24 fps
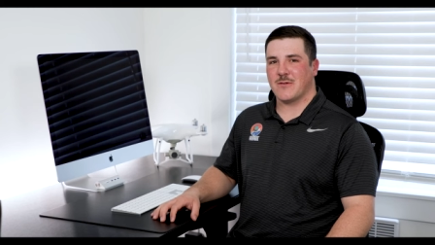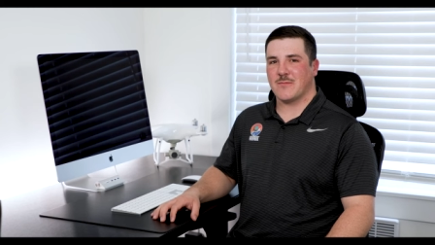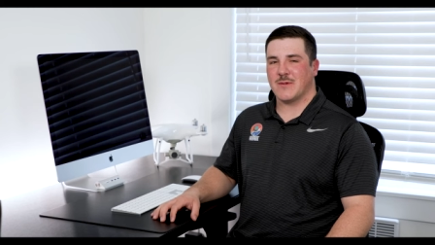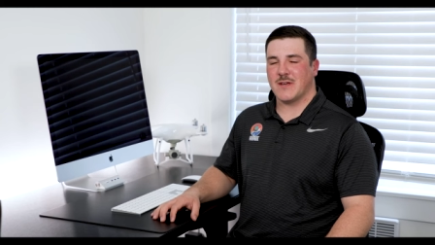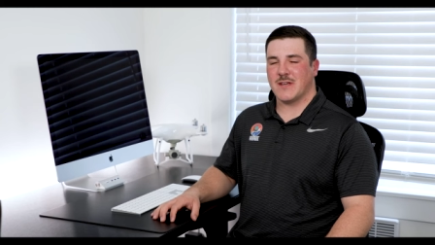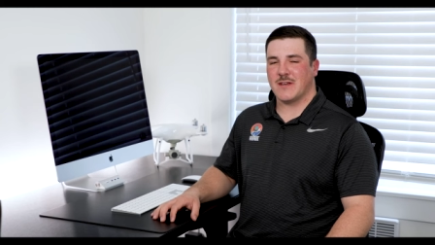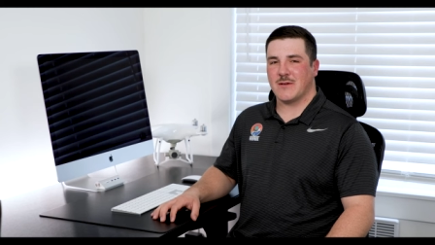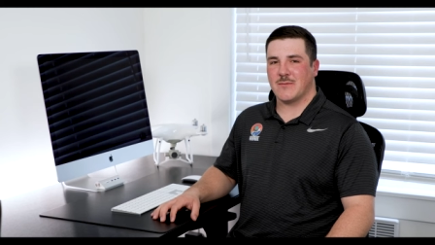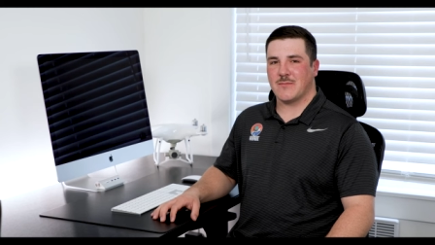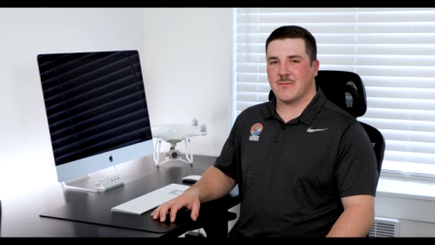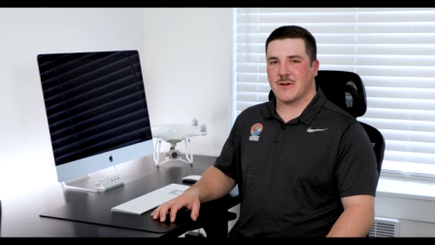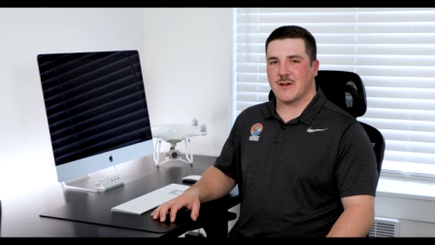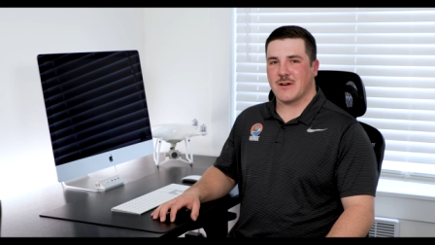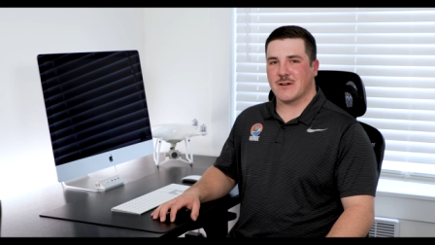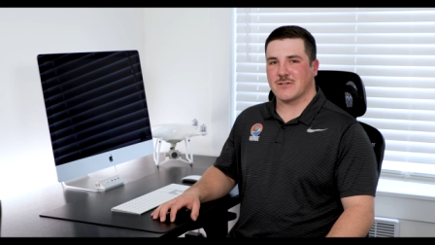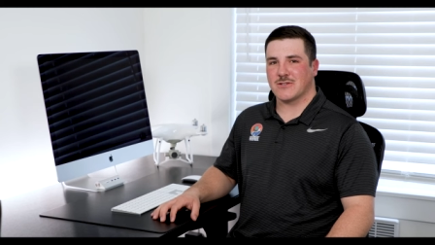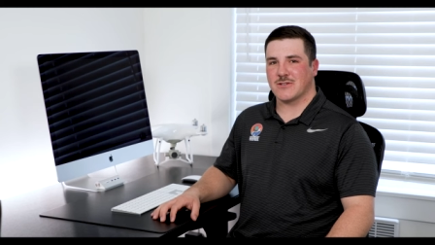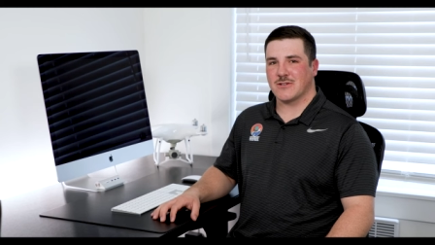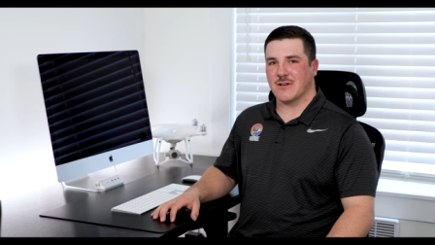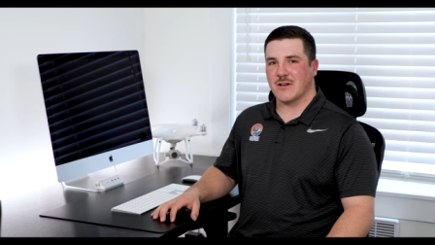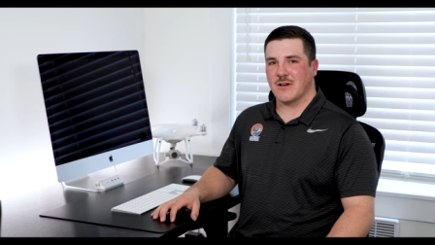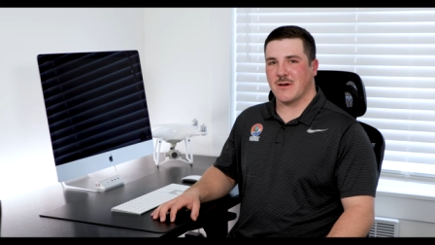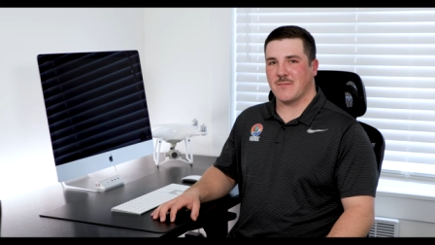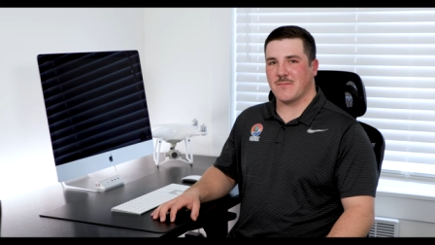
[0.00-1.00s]
a media
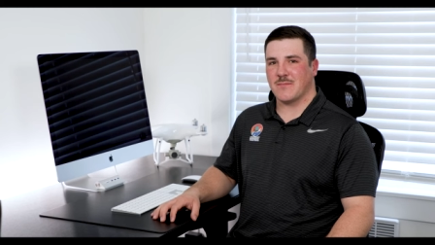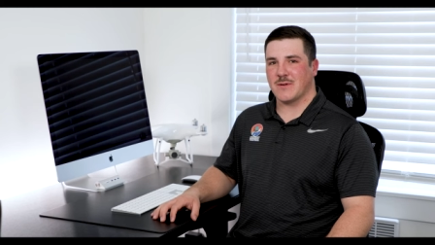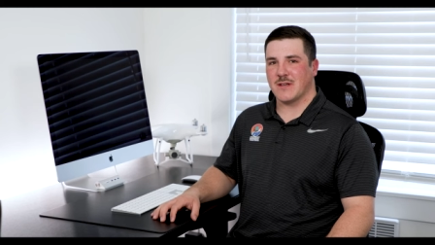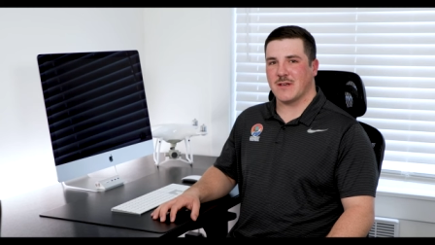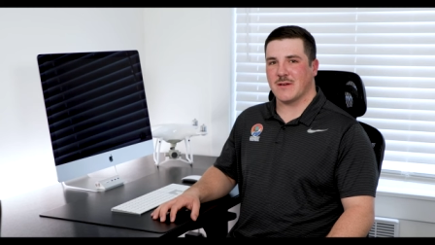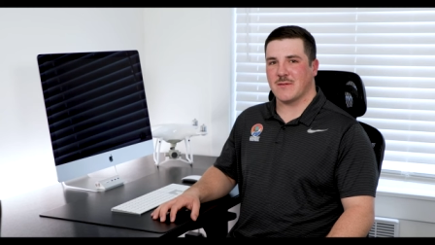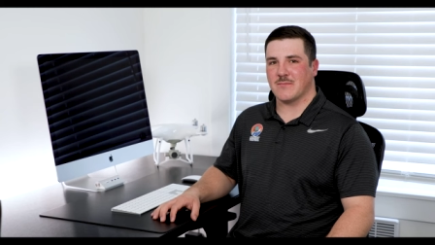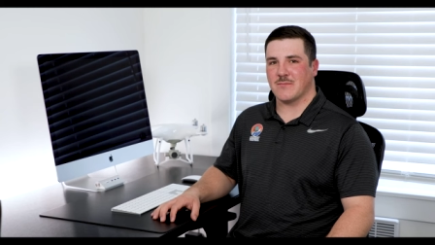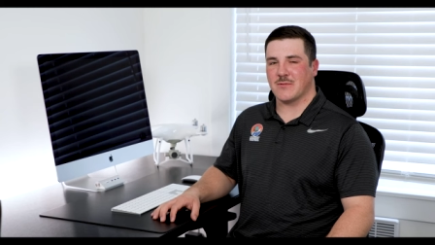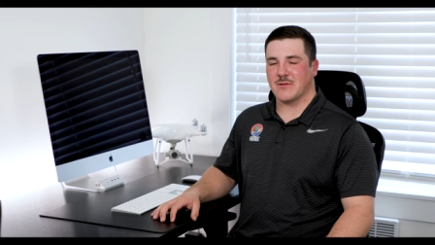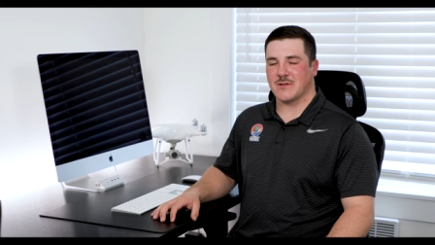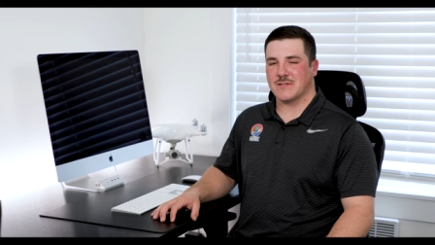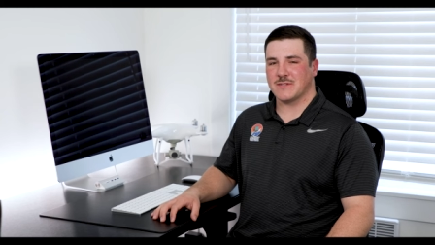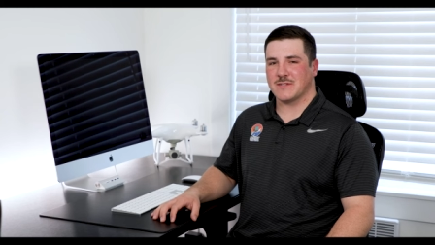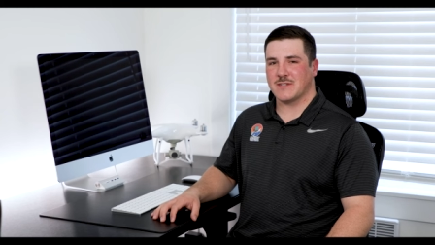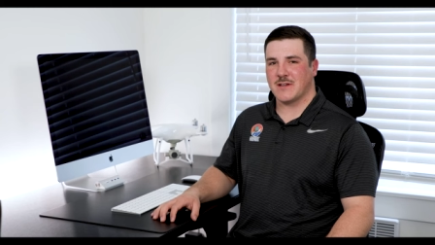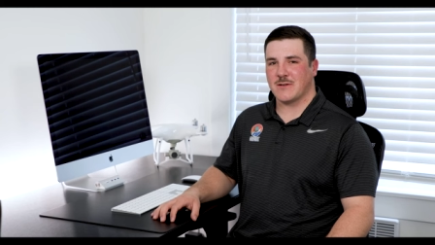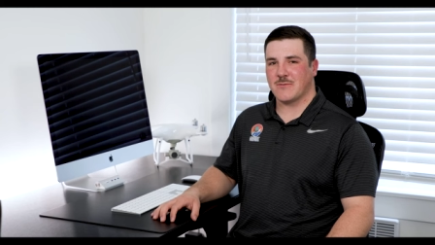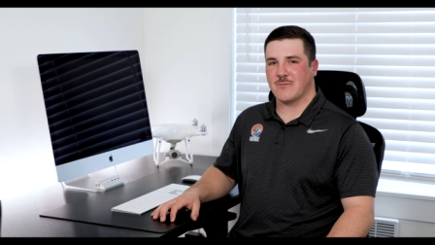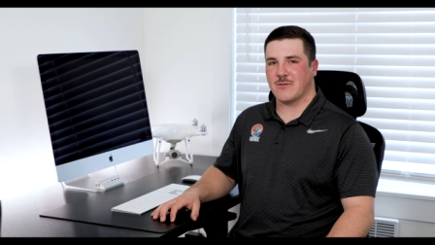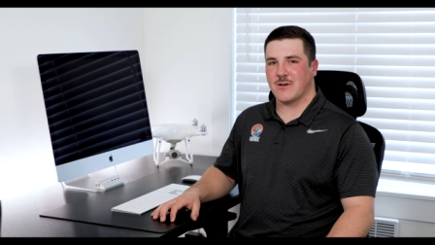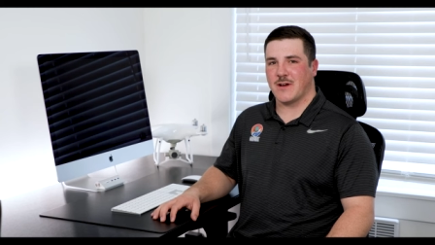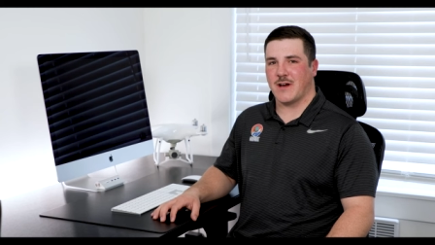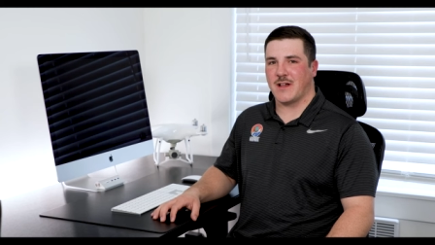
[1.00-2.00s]
production company in Prince
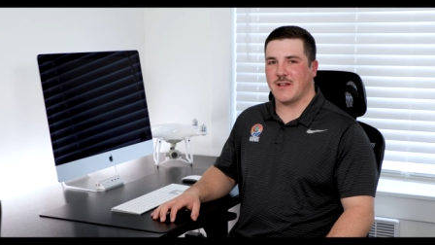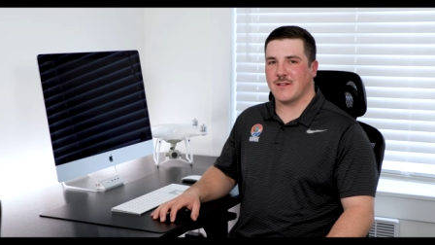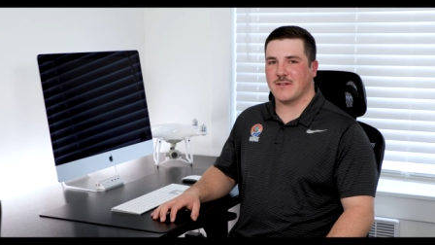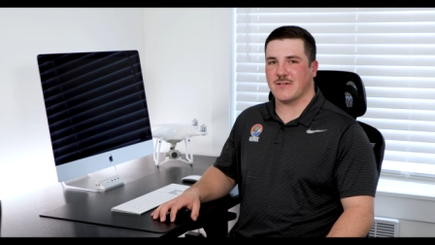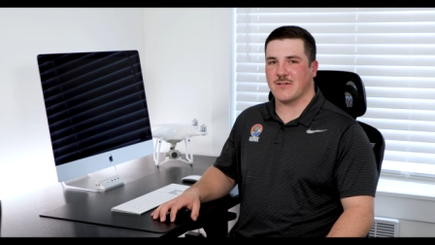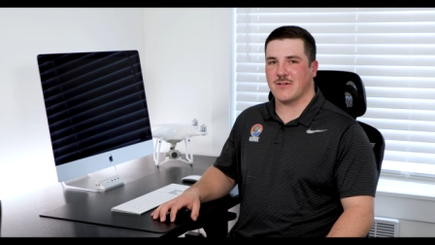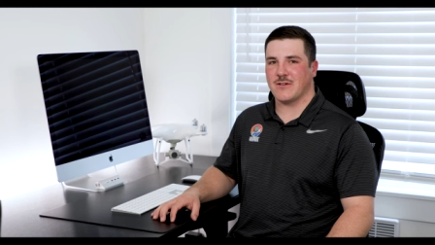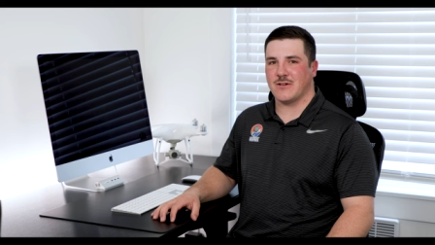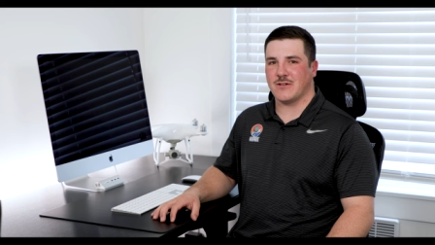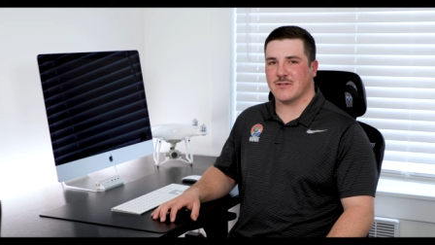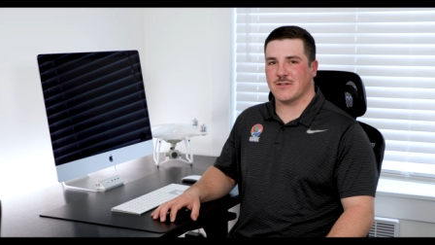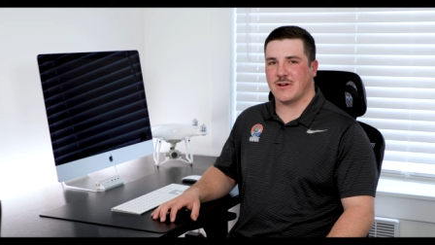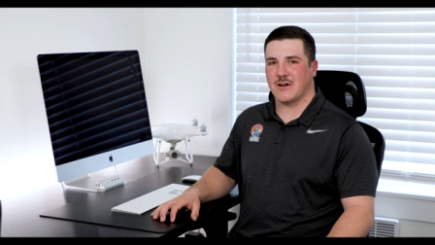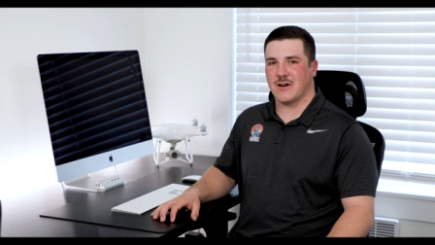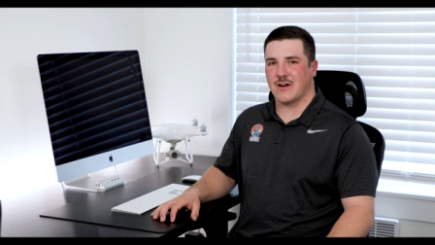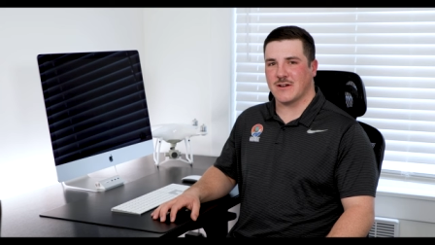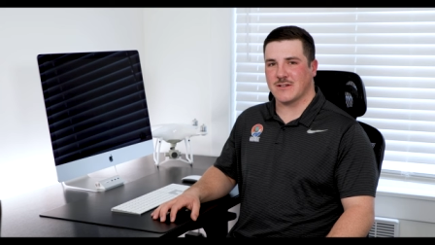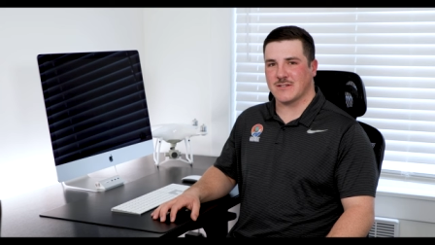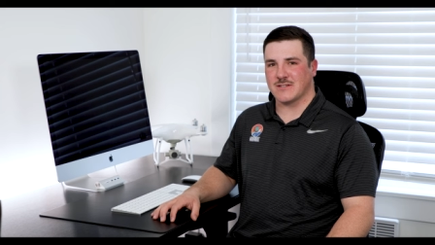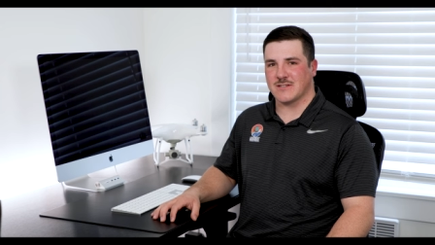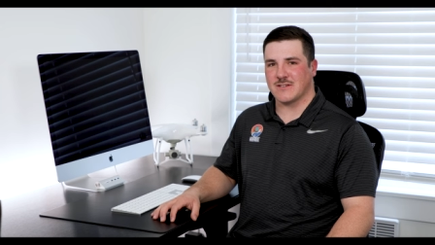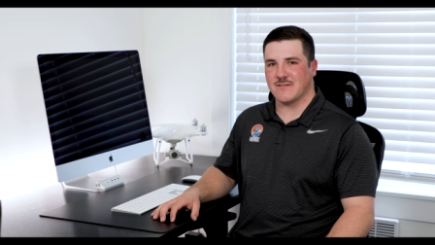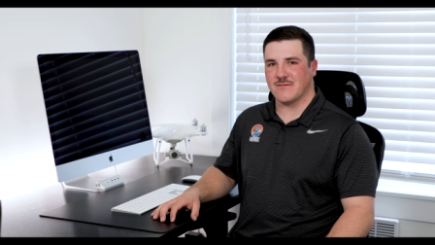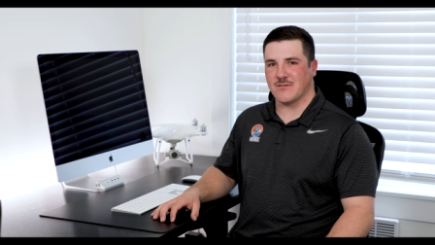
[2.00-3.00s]
Edward Island called
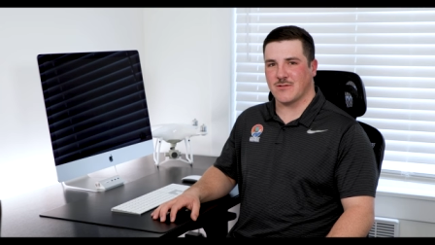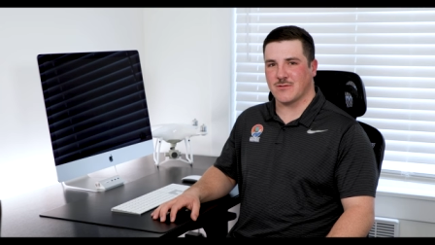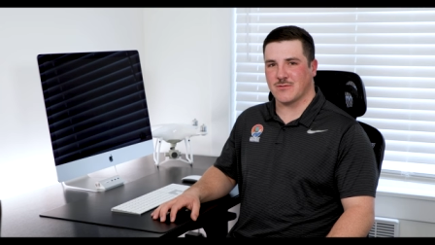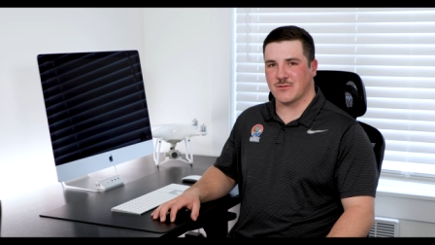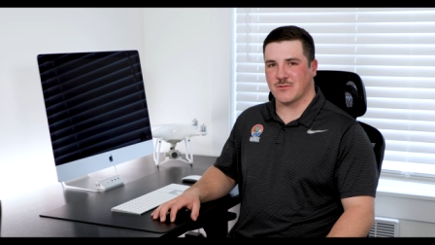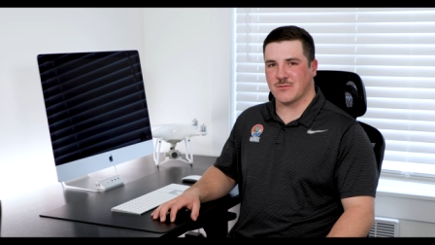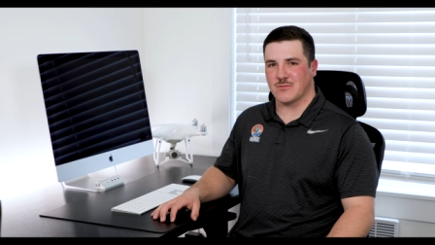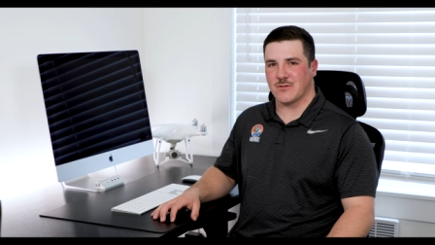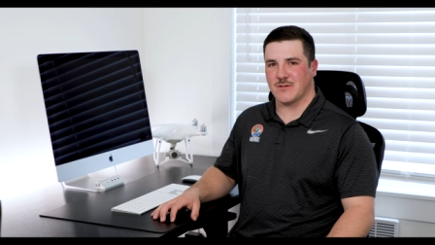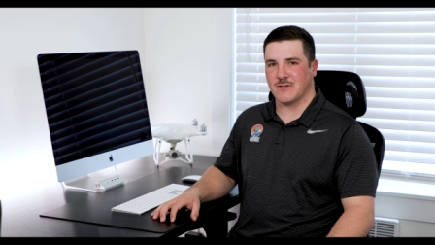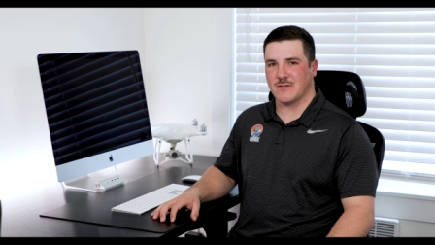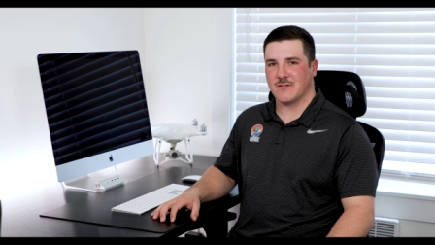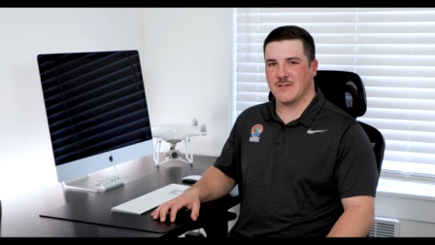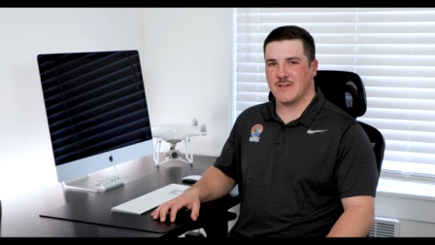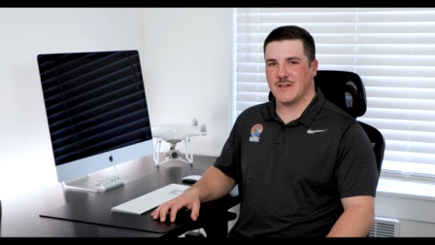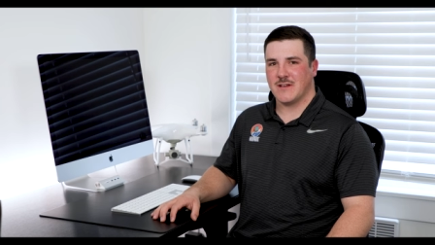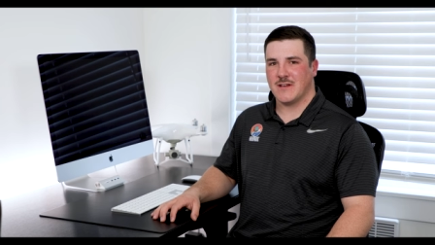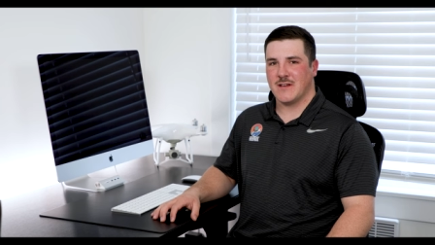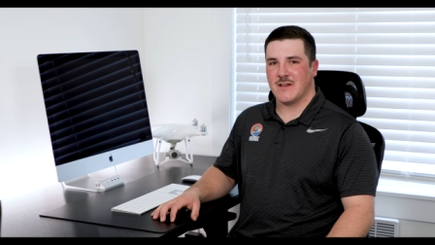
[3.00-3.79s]
Odyssey Virtual.